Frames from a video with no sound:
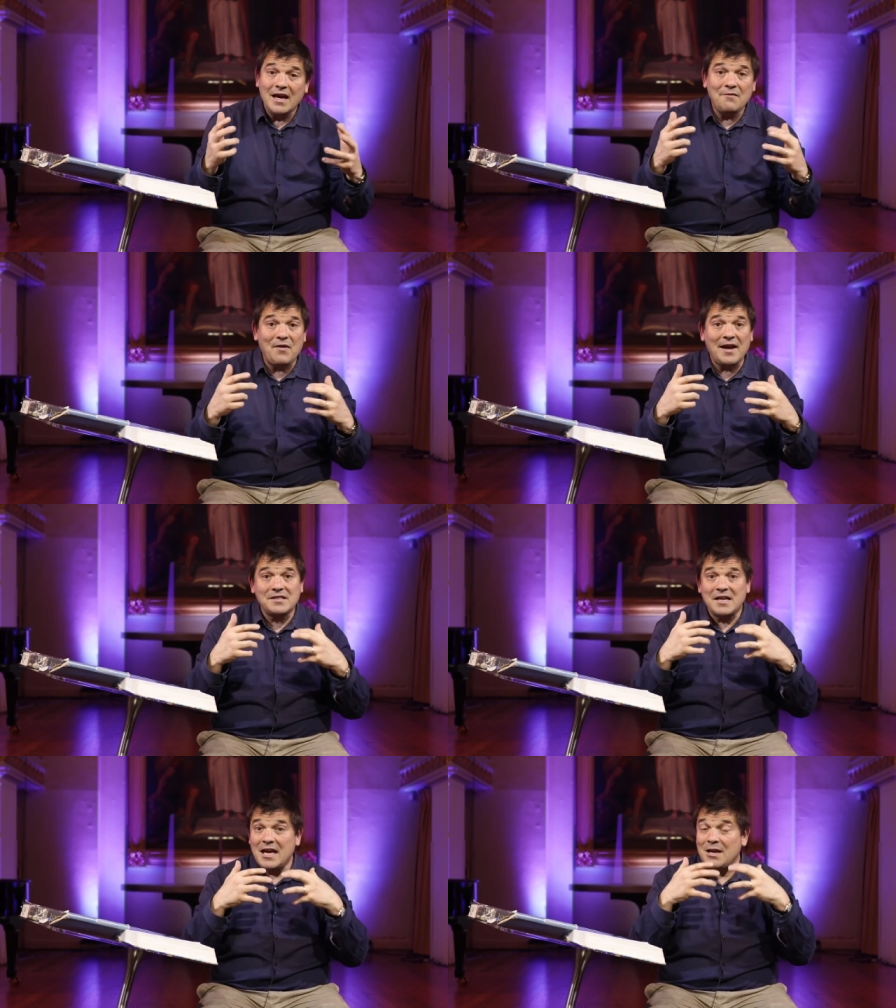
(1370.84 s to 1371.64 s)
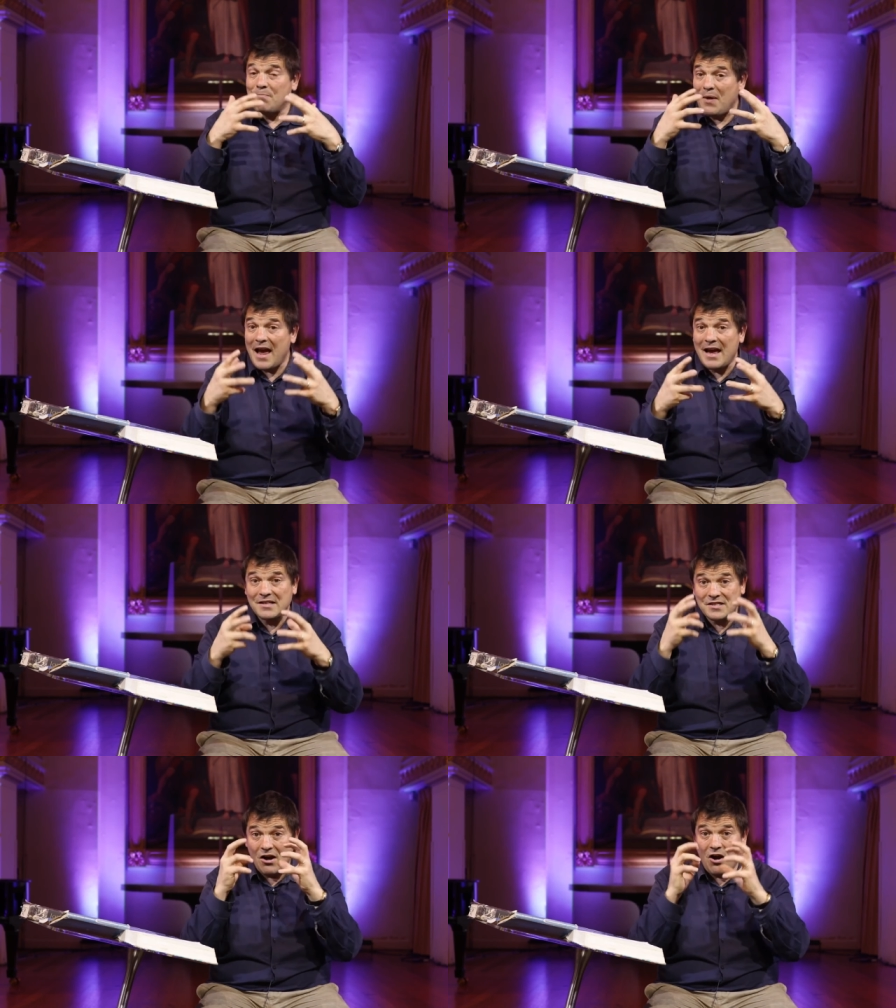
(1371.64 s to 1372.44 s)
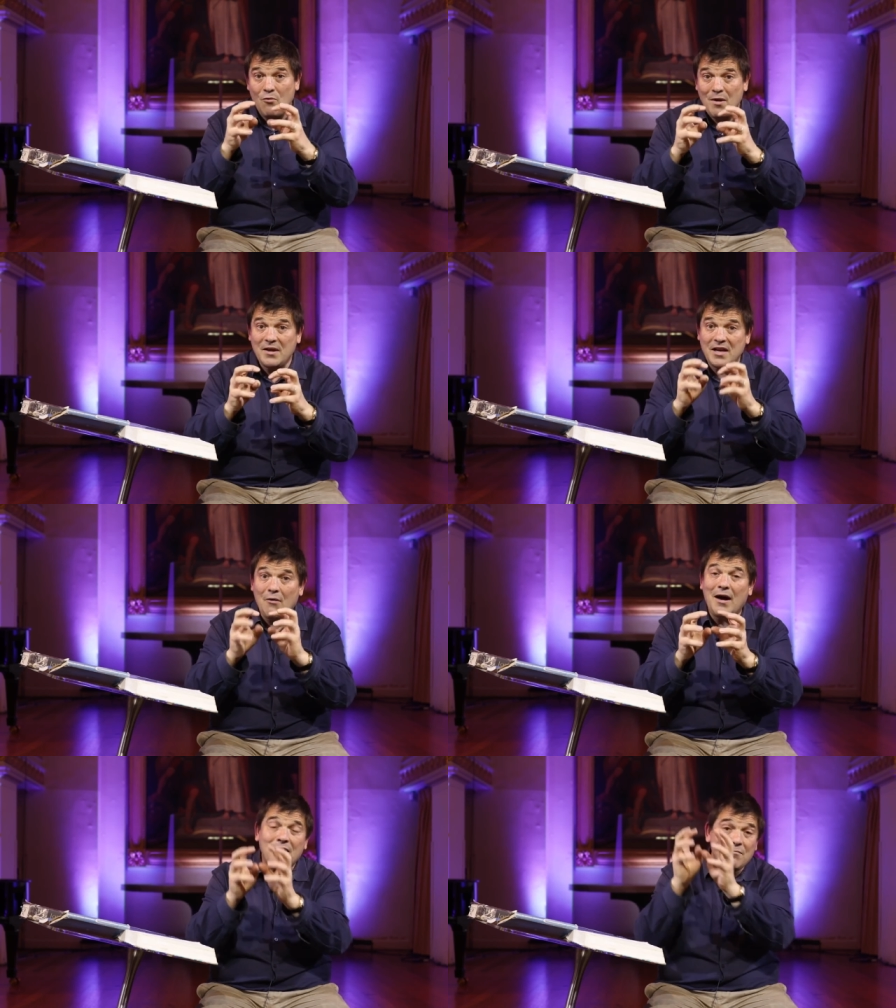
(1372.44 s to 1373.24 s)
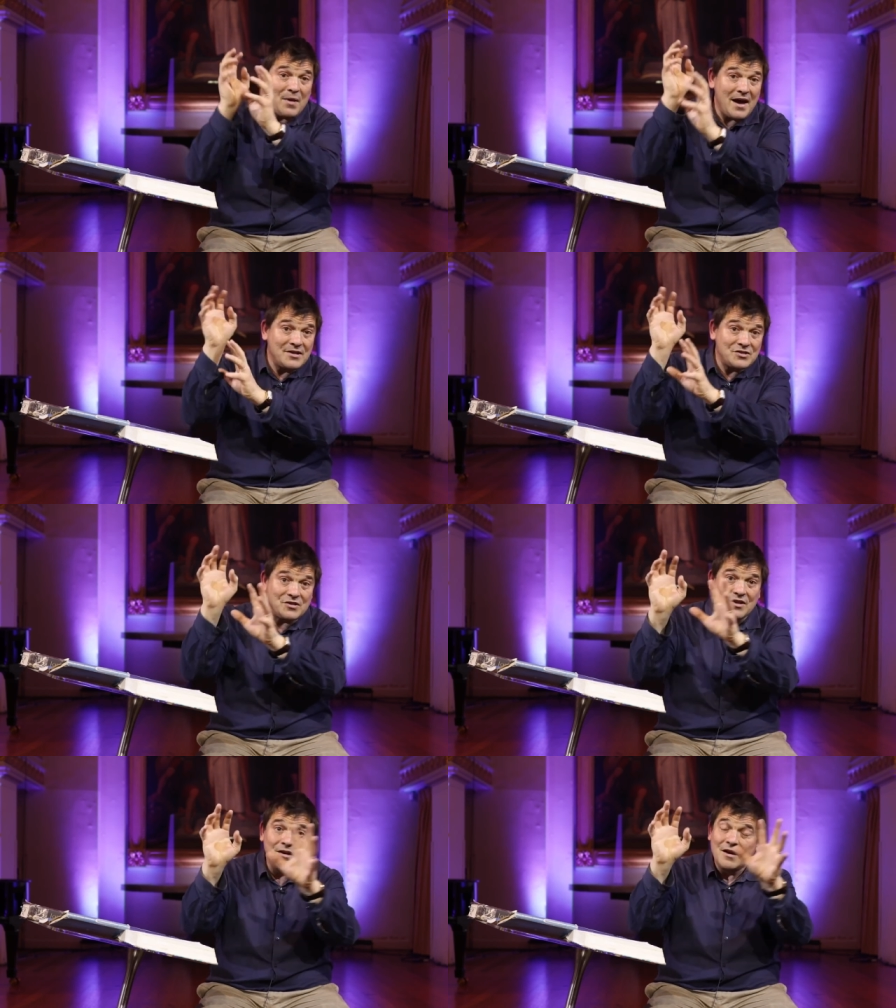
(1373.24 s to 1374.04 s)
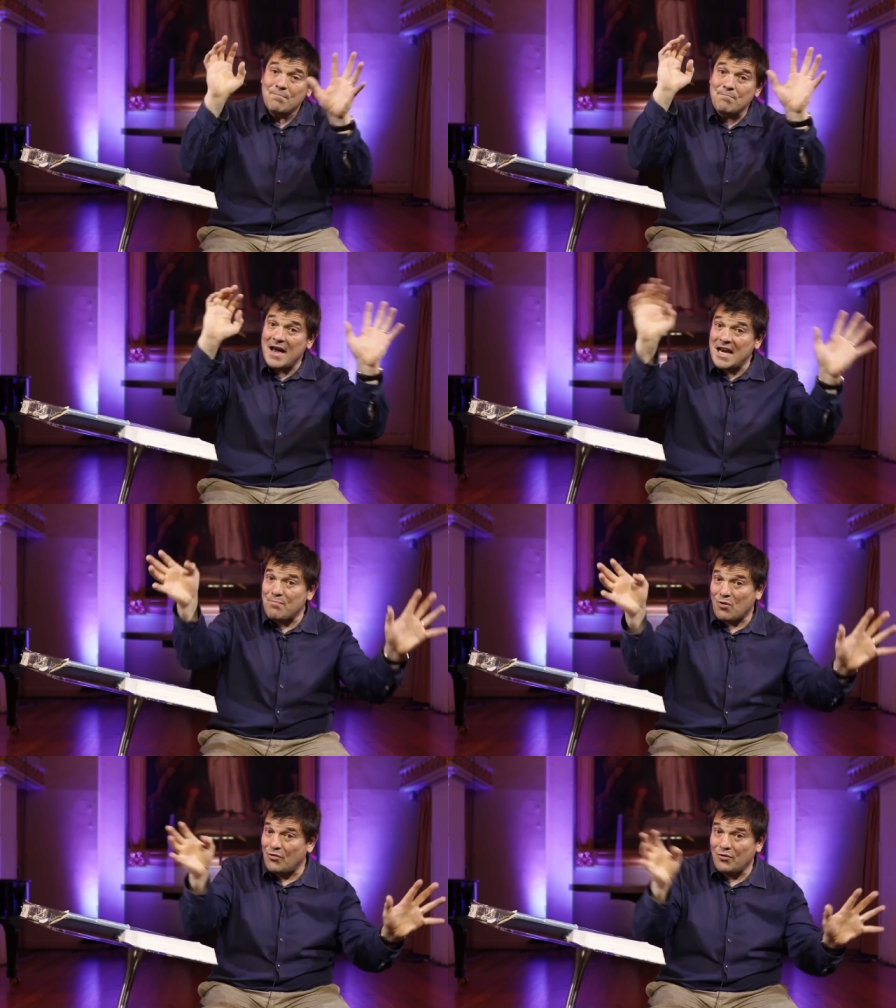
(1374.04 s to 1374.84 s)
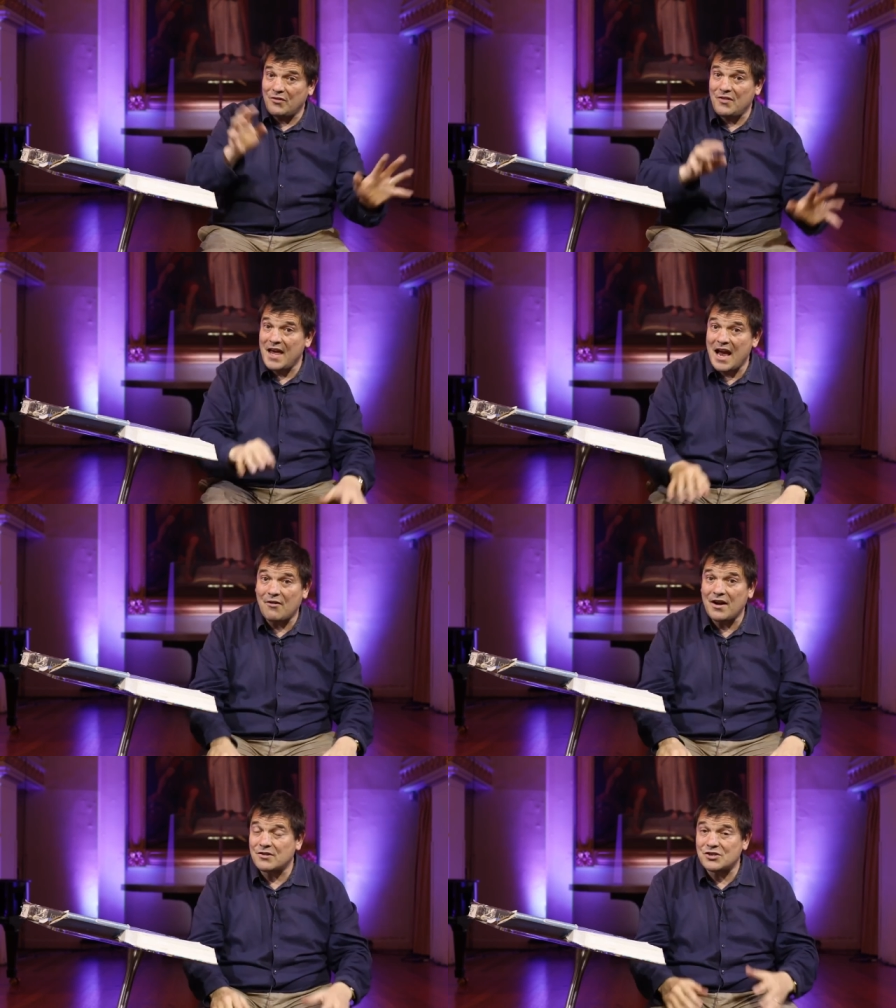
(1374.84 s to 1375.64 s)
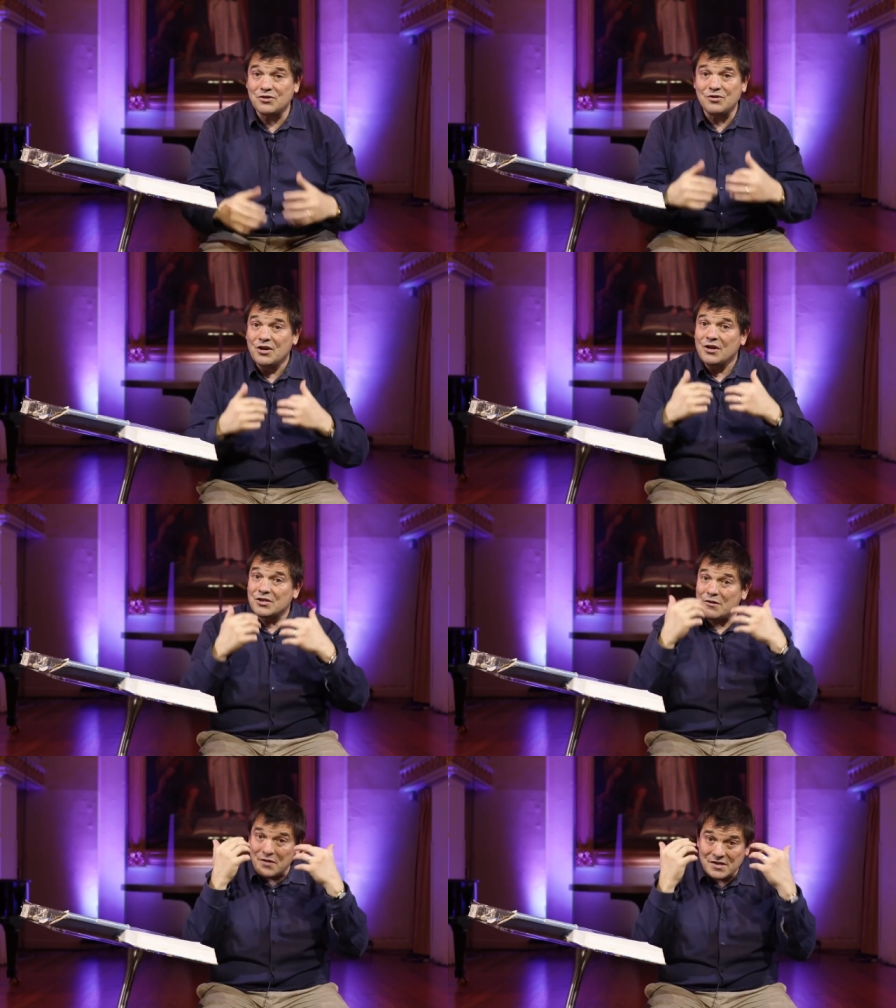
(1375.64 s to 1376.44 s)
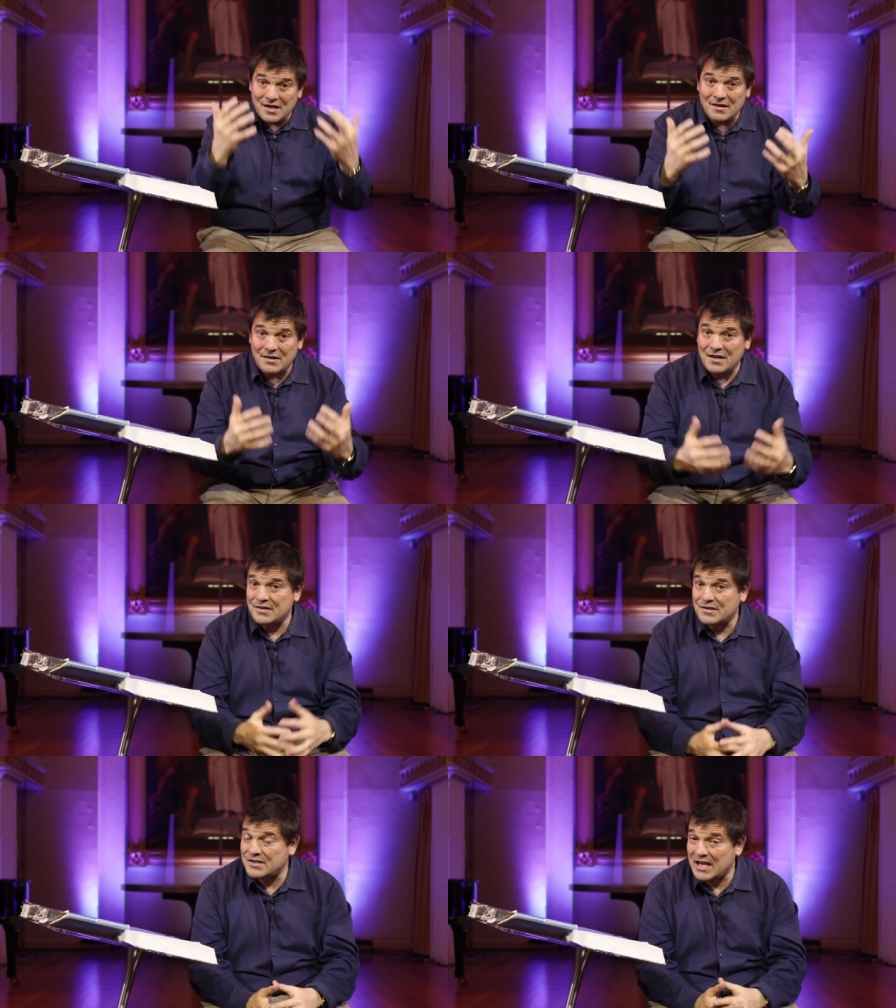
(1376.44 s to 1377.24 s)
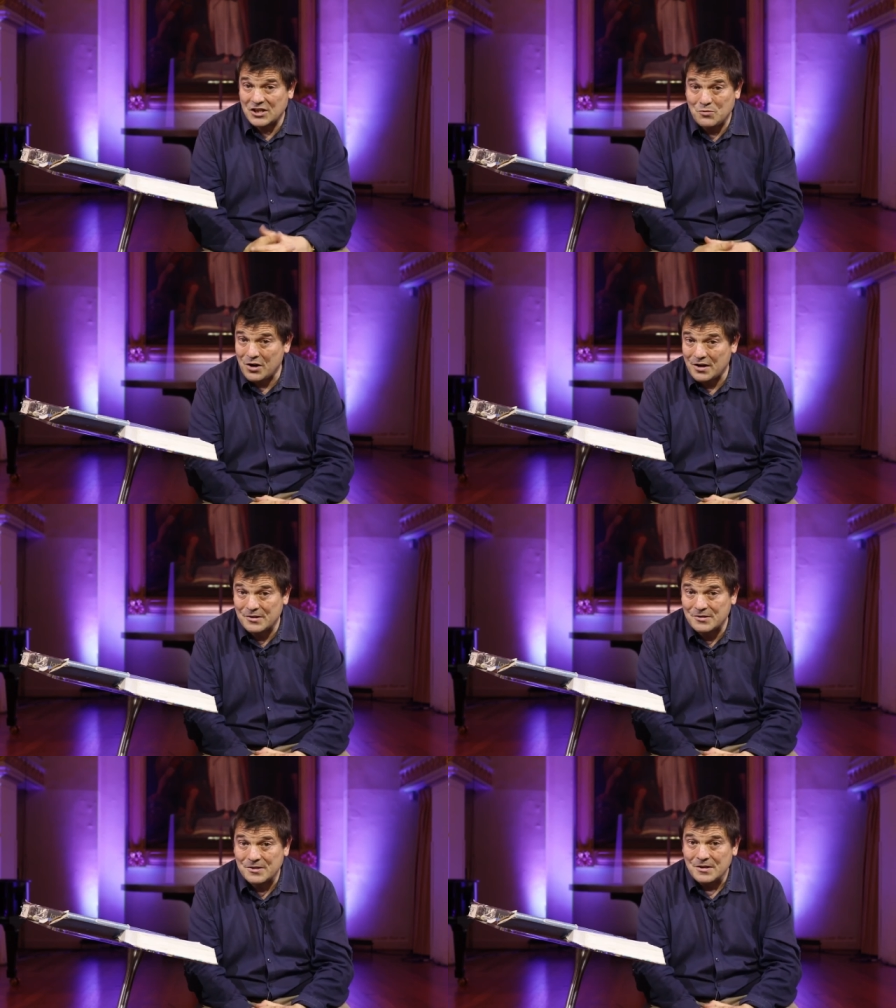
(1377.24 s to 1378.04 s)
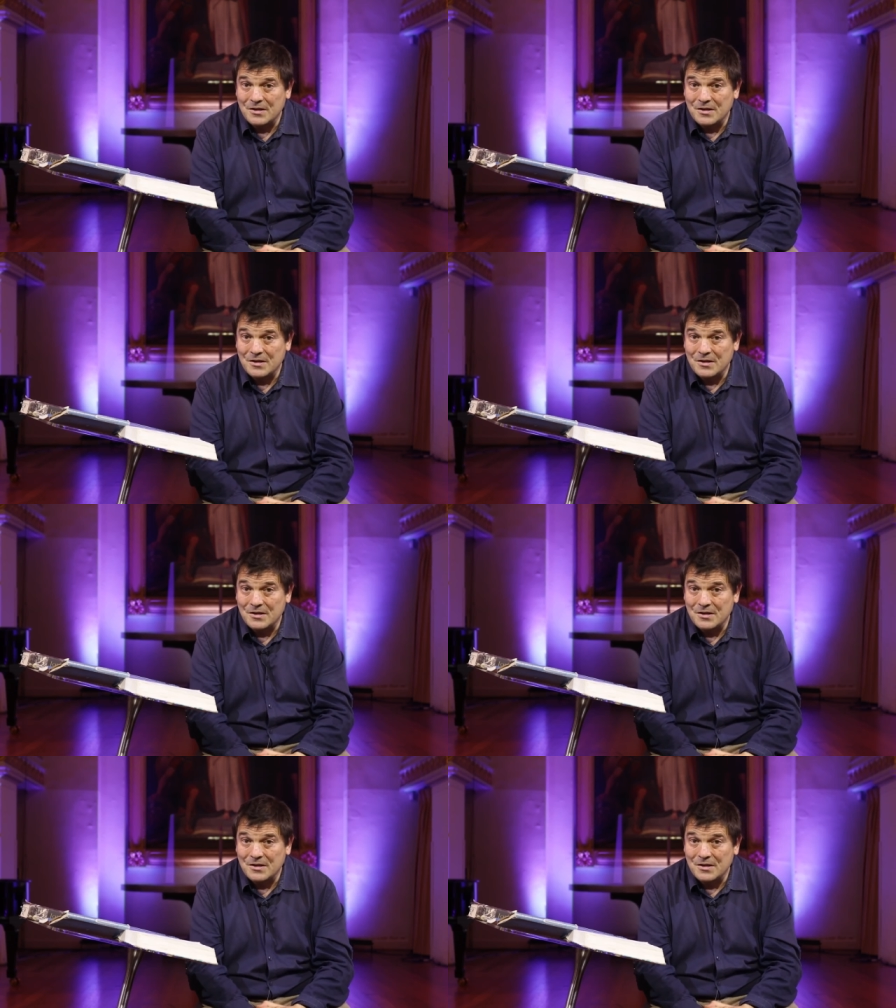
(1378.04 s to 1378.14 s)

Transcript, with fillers: In fact, in pairs, our women go out in pairs to the many brothels in the area to, to visit these sex workers.